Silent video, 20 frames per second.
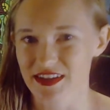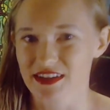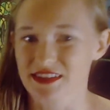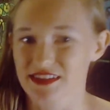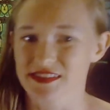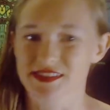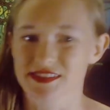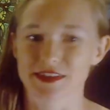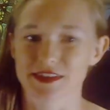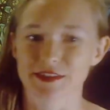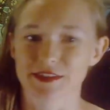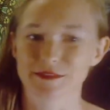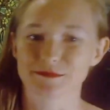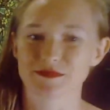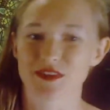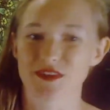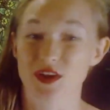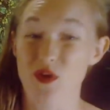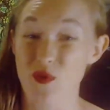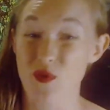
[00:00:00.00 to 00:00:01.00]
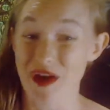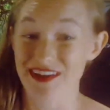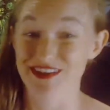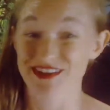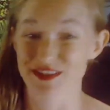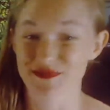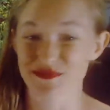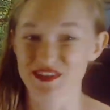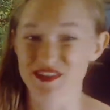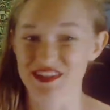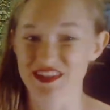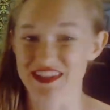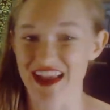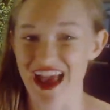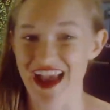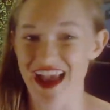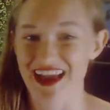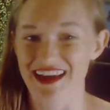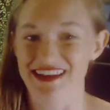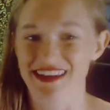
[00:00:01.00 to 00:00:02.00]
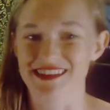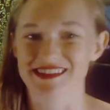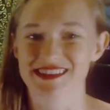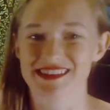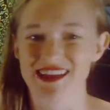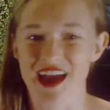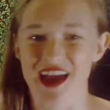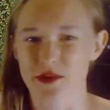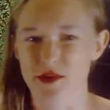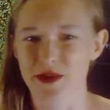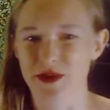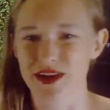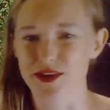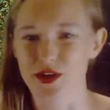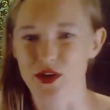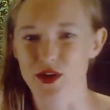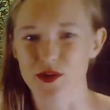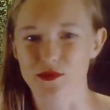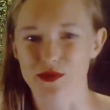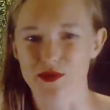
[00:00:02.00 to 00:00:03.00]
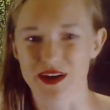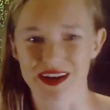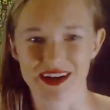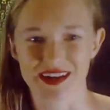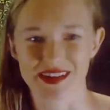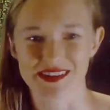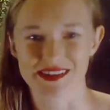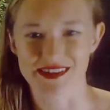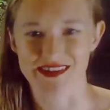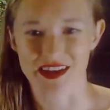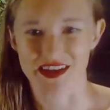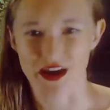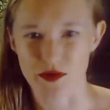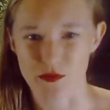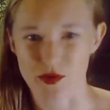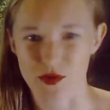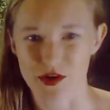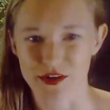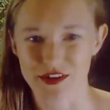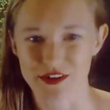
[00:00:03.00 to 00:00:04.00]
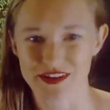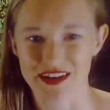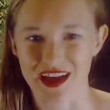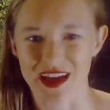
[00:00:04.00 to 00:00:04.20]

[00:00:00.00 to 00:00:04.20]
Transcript: So the question for today is, how do I know what it is that I want?